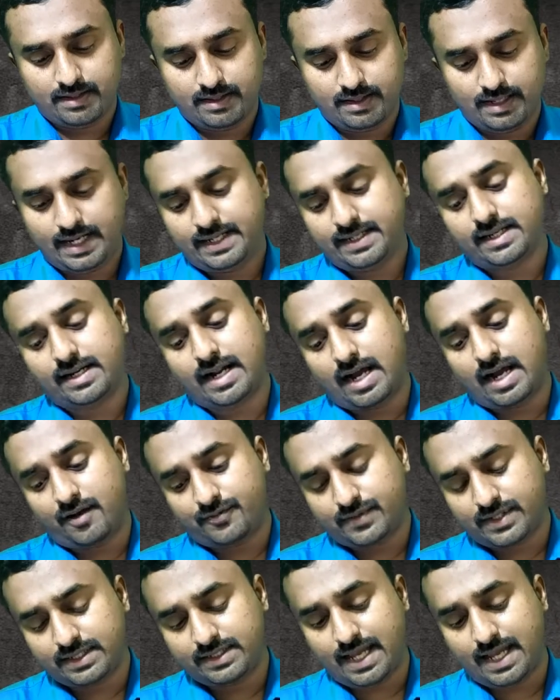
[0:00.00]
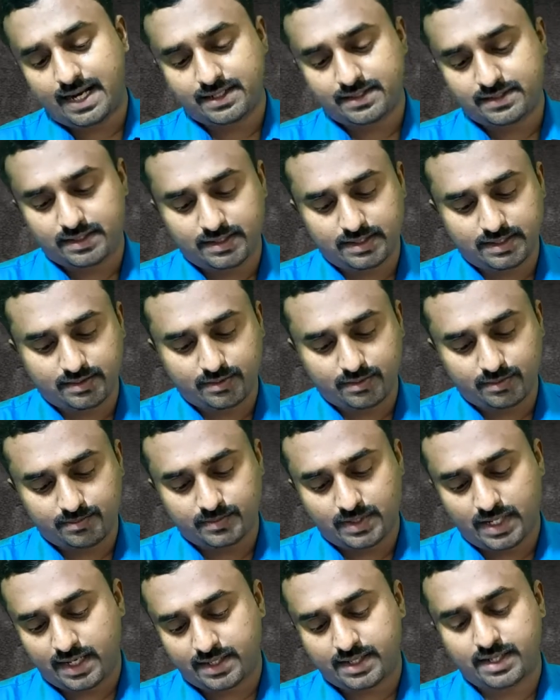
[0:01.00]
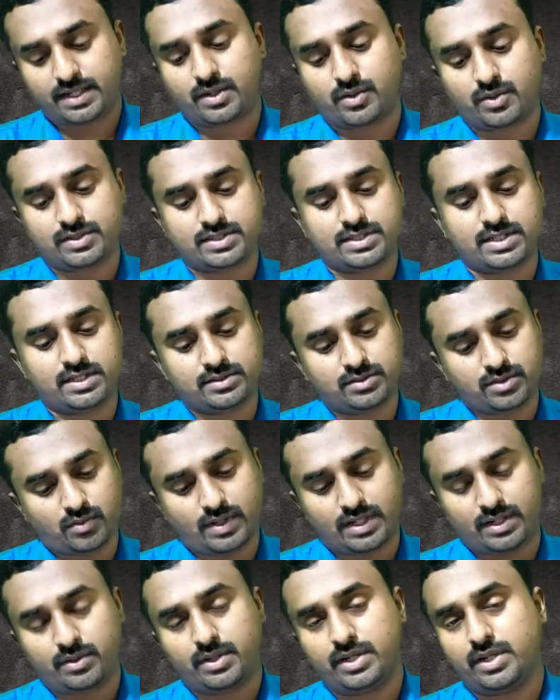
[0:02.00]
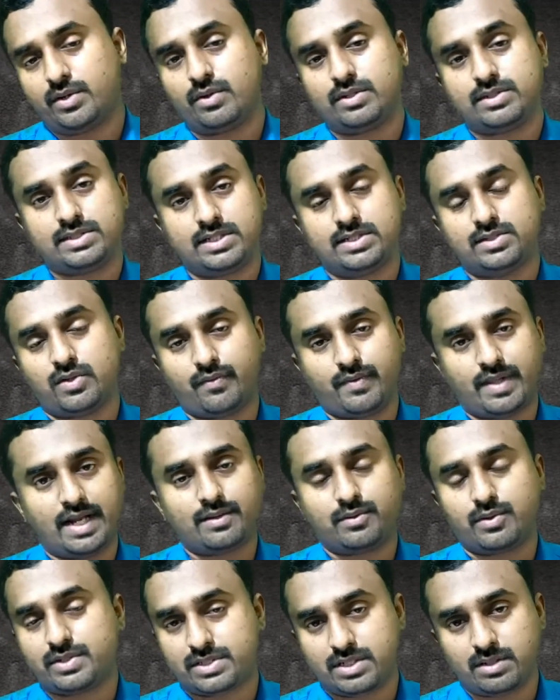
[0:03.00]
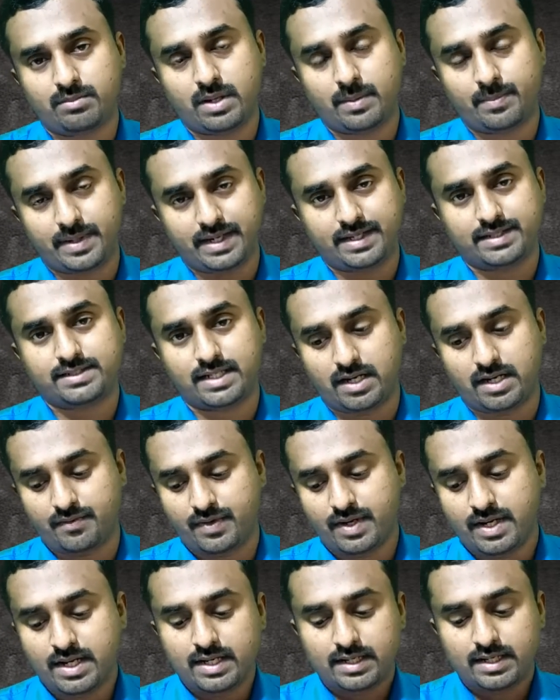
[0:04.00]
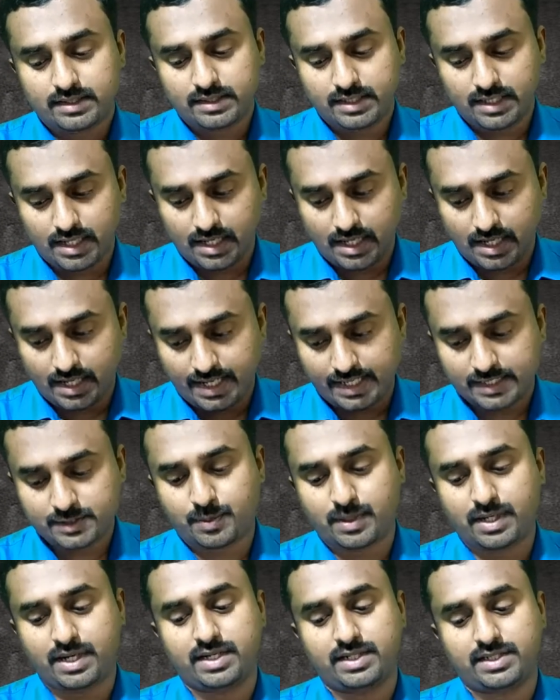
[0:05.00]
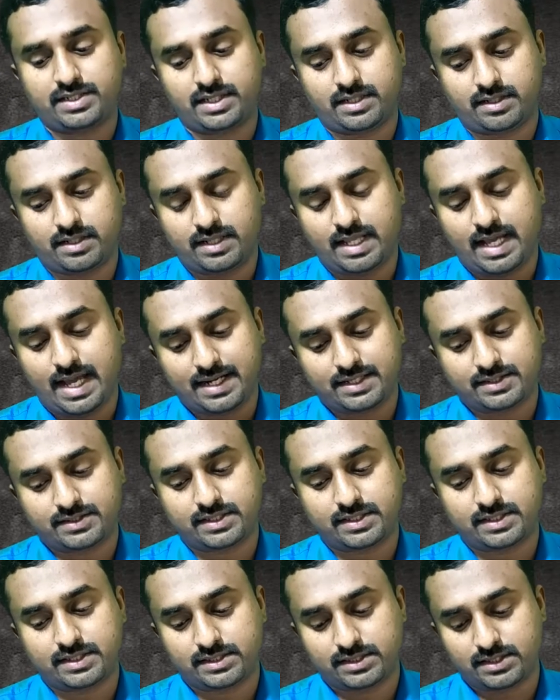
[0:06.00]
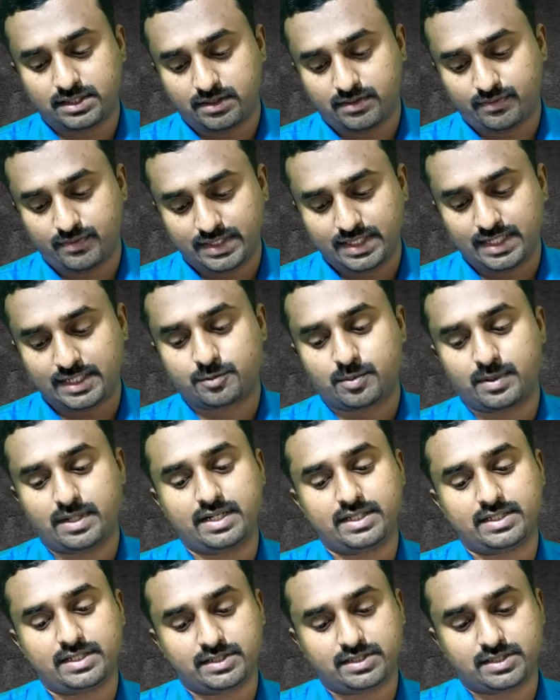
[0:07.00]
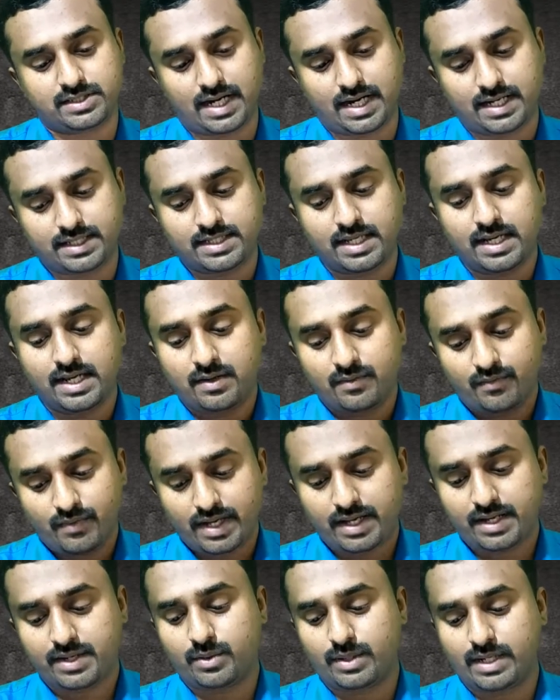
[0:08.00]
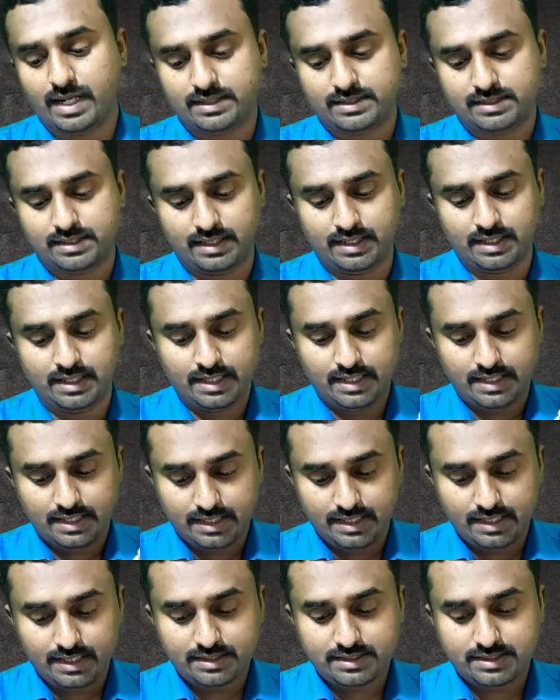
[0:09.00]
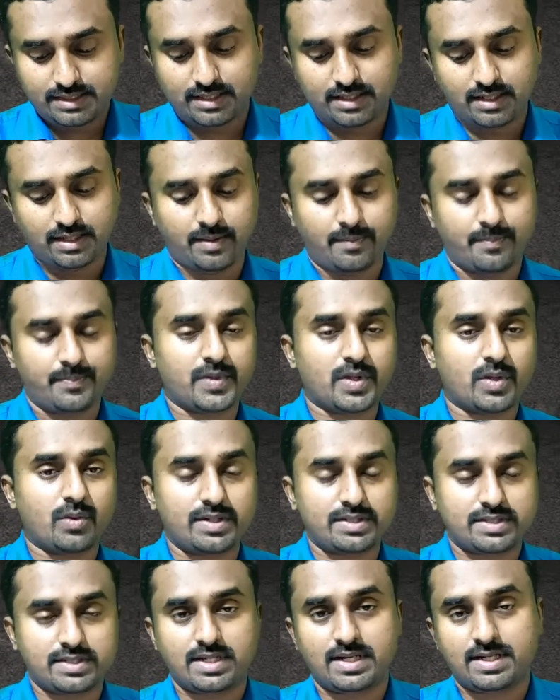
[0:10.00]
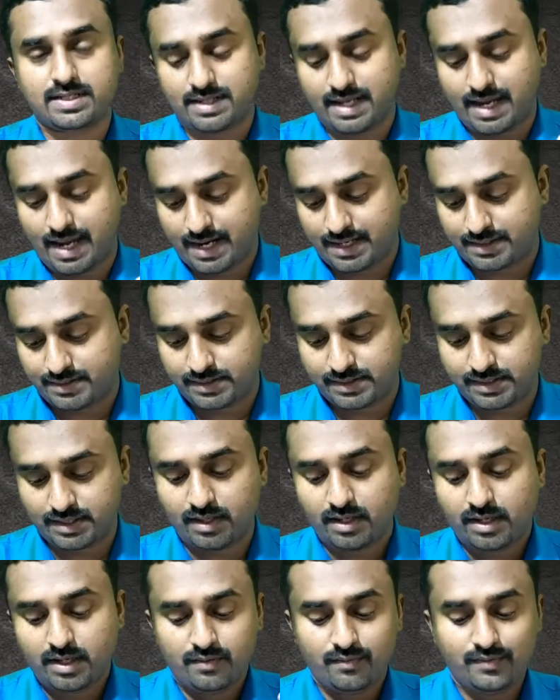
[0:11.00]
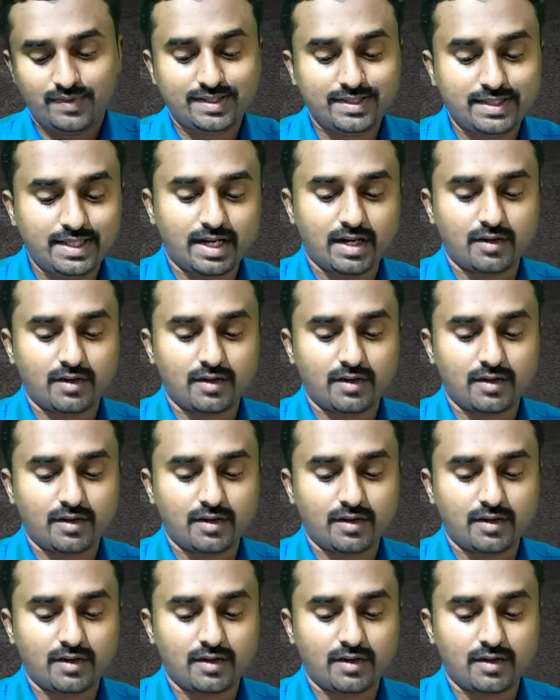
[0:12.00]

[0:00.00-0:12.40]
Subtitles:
Later, after that 100 questions or 120 questions of that question paper itself, the explanation, the answers with explanation starts, where you can see each question's answer with the